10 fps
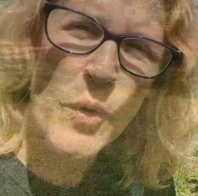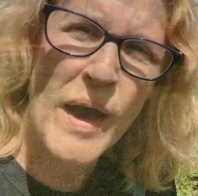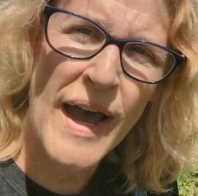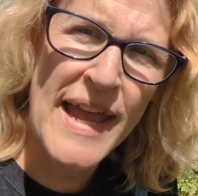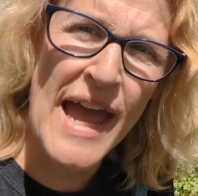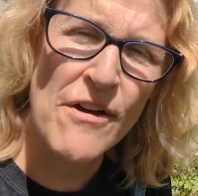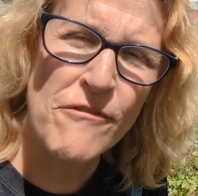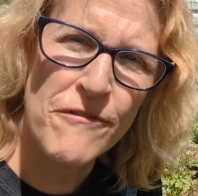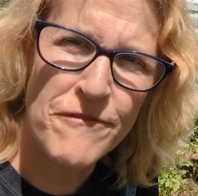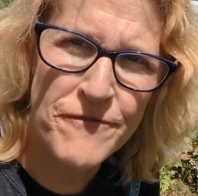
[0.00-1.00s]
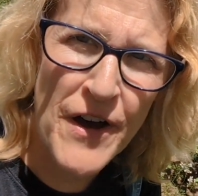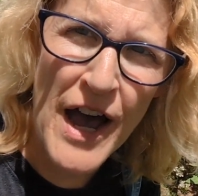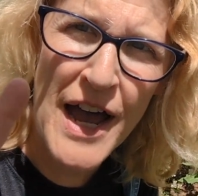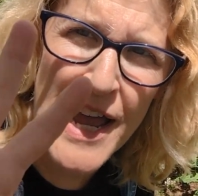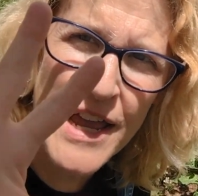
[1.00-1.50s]
So I have
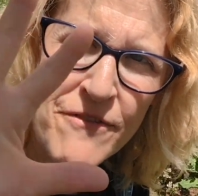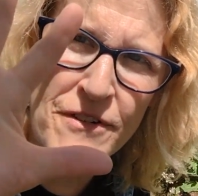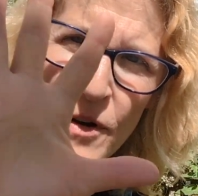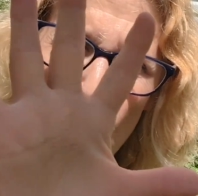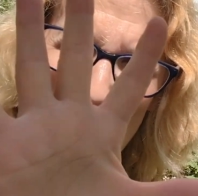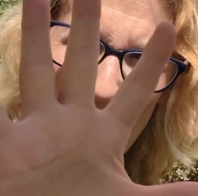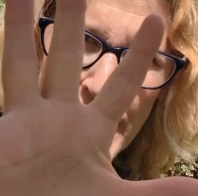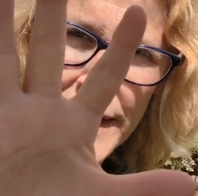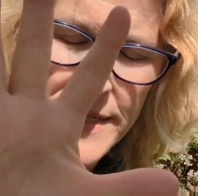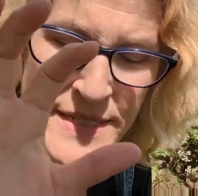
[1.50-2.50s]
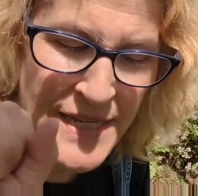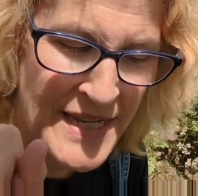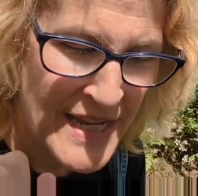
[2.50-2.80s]
5 ways